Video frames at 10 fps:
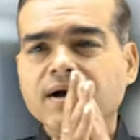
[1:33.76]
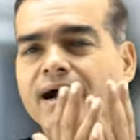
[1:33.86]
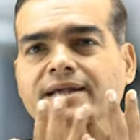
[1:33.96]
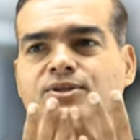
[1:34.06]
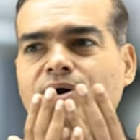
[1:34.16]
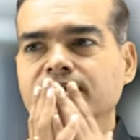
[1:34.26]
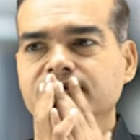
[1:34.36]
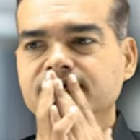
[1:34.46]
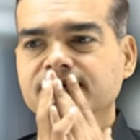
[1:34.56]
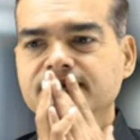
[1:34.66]
I thought,
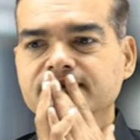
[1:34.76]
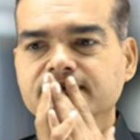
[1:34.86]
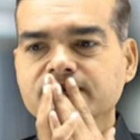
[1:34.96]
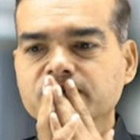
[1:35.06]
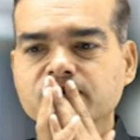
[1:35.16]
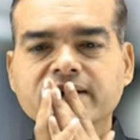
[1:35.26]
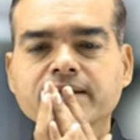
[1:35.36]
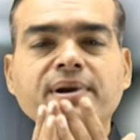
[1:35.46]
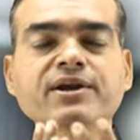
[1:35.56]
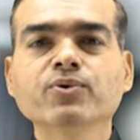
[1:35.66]
what
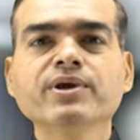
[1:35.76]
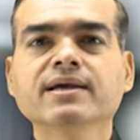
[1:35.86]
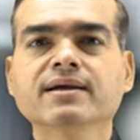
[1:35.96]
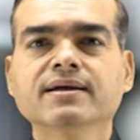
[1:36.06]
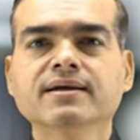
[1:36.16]
am I doing?